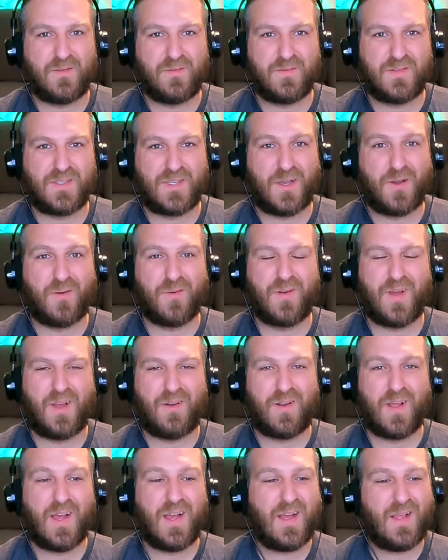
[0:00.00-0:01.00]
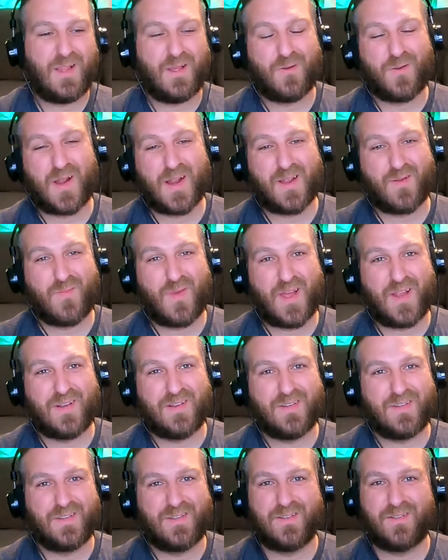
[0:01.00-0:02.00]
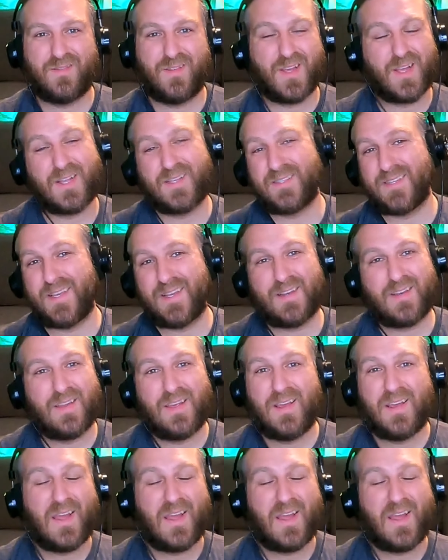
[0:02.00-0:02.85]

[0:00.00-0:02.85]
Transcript: So I would highly recommend, like I said,